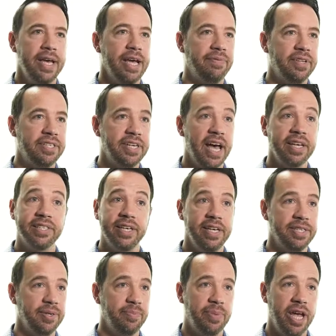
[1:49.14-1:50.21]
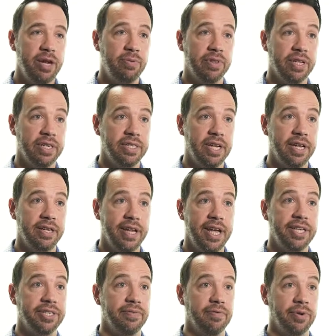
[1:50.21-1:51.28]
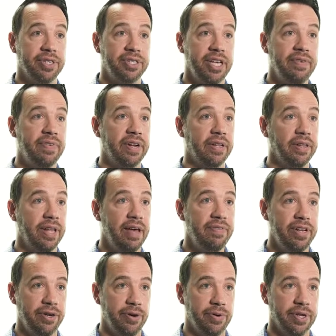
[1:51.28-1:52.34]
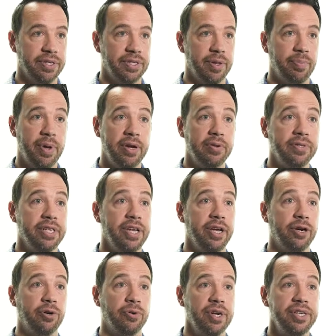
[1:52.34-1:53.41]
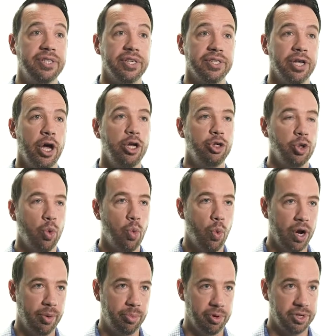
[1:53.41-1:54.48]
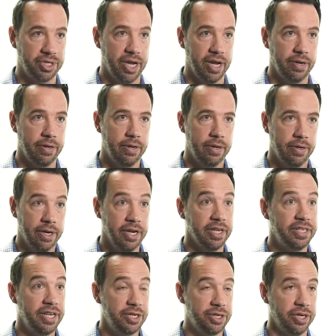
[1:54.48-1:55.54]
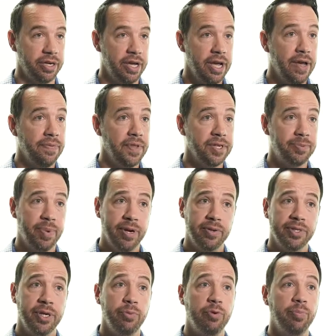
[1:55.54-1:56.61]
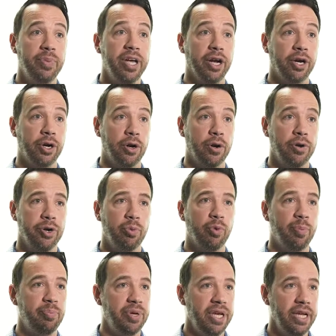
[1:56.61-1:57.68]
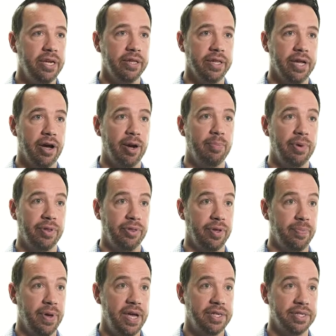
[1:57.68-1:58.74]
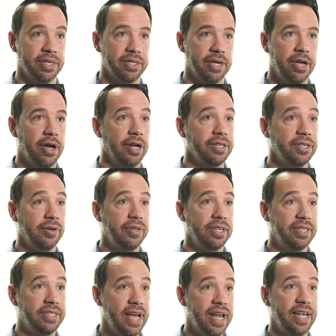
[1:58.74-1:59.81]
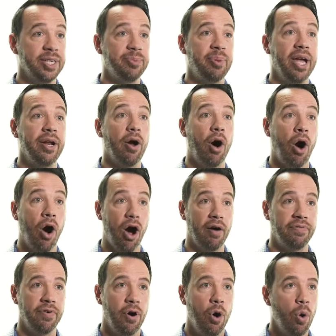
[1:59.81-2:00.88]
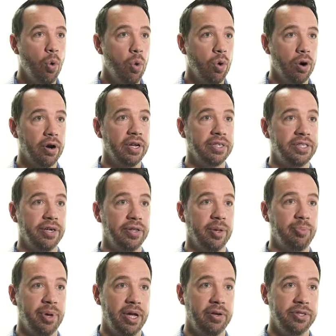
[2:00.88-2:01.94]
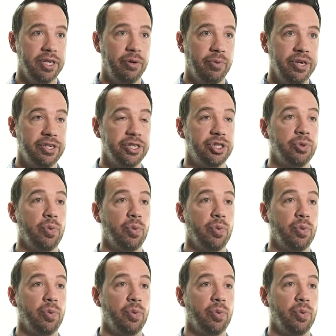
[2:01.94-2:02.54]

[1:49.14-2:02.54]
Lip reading: If the tax isn't paid within 10 days of receiving a levy notice, the penalty increases to 1%. In addition, this penalty will be incurred repeatedly on a monthly basis until the debt is paid off or until the penalty reaches